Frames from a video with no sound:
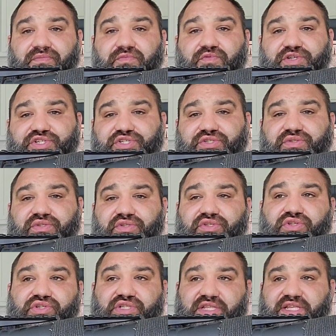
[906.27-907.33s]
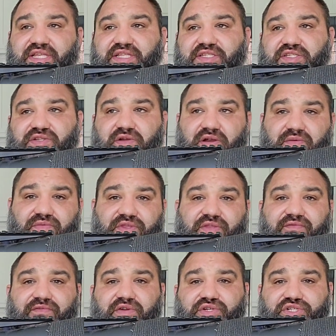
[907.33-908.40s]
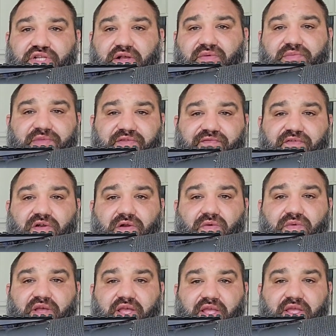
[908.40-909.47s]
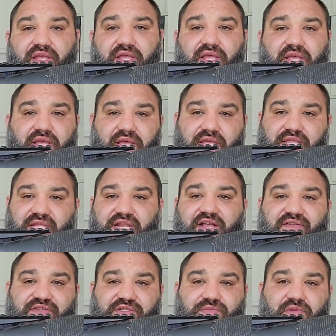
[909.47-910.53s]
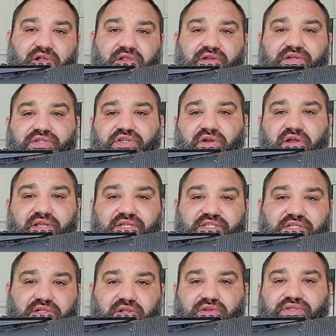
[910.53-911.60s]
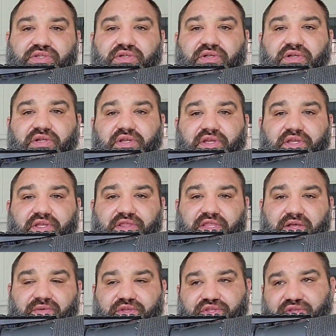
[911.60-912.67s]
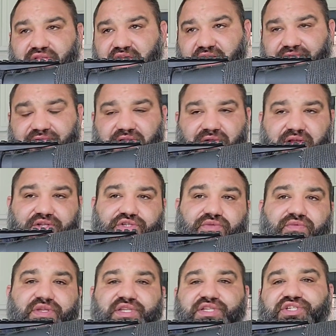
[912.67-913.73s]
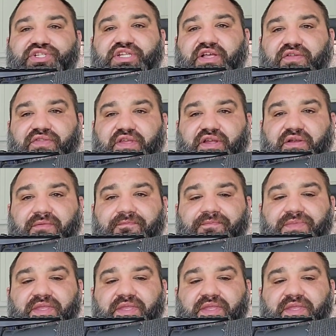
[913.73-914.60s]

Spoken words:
which usually he'd start with the first shot would be far away and then have smaller targets closer. That way you kind of figure out your windage down there.